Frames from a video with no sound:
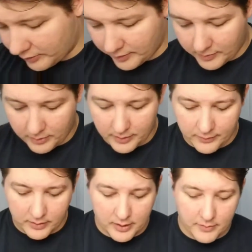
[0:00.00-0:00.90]
something a little
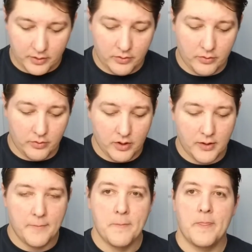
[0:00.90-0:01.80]
different. I'm going to do
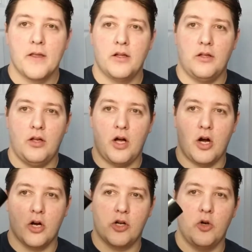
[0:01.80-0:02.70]
a little
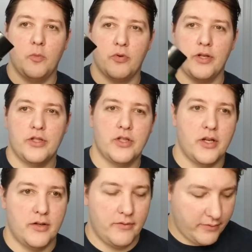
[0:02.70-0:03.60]
Arco
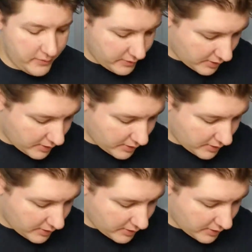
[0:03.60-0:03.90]
pre-shave.